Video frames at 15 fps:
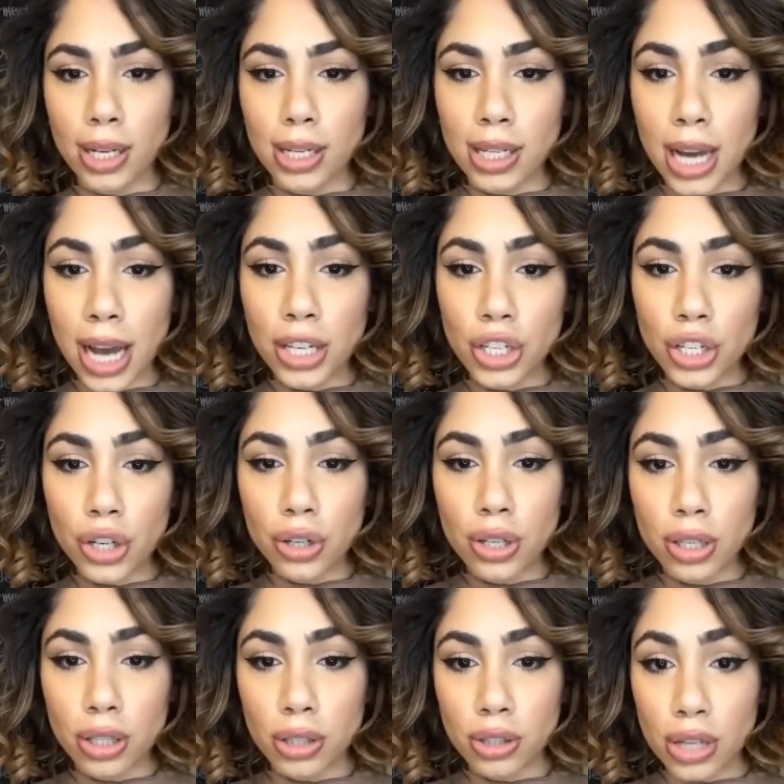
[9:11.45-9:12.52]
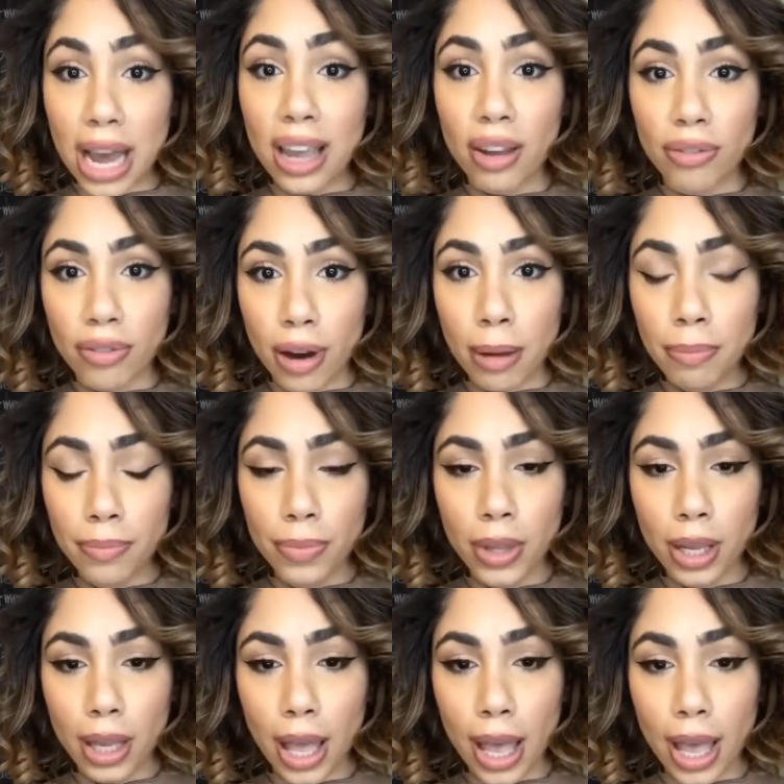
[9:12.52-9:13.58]
touch your diaphragm
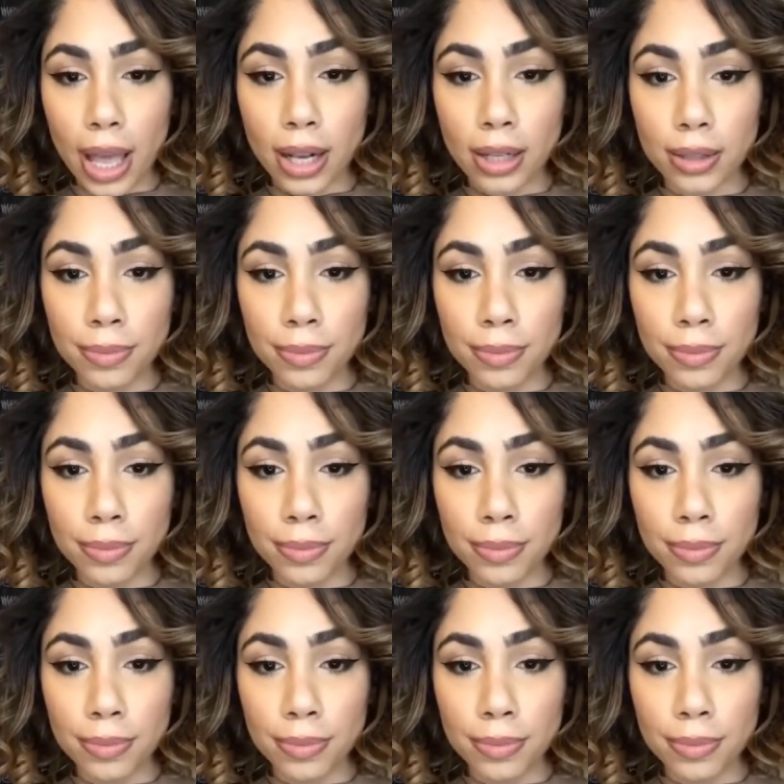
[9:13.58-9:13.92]
and